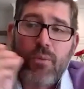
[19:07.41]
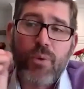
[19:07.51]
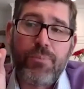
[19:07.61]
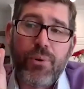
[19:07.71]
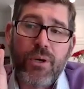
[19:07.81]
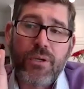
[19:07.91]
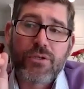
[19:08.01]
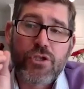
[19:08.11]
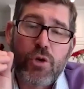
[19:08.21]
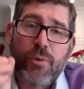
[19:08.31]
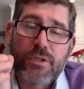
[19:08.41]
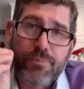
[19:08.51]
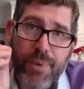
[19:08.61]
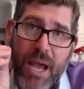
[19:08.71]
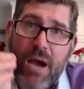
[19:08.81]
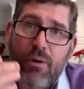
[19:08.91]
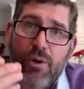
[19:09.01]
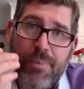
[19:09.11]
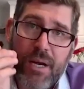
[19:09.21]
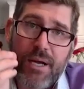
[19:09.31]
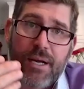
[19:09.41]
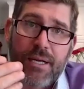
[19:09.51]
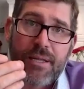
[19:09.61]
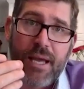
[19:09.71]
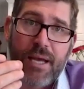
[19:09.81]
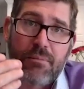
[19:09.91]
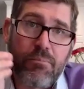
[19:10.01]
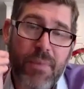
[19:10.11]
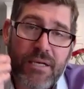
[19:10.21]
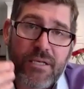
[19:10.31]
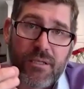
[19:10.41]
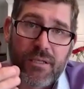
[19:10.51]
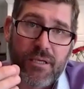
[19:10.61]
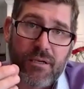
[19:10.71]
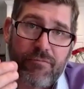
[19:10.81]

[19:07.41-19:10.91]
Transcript: we put so much power behind that mentally,